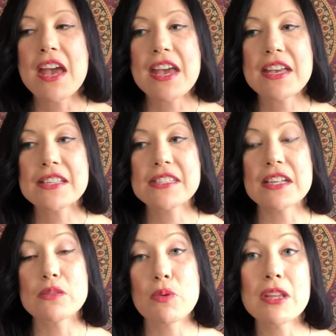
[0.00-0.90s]
is
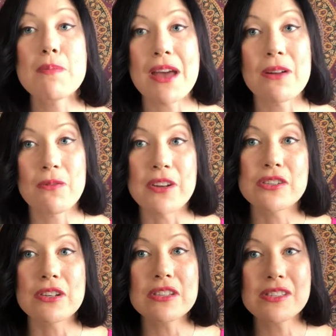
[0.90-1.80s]
really
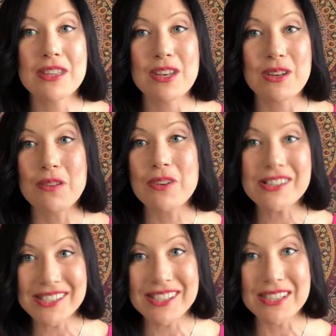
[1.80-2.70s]
beneficial to the
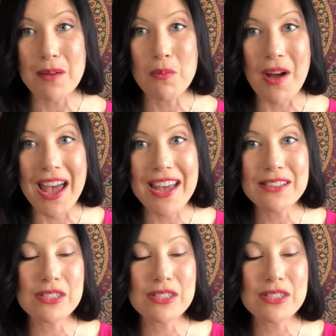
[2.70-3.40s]
universe in some way.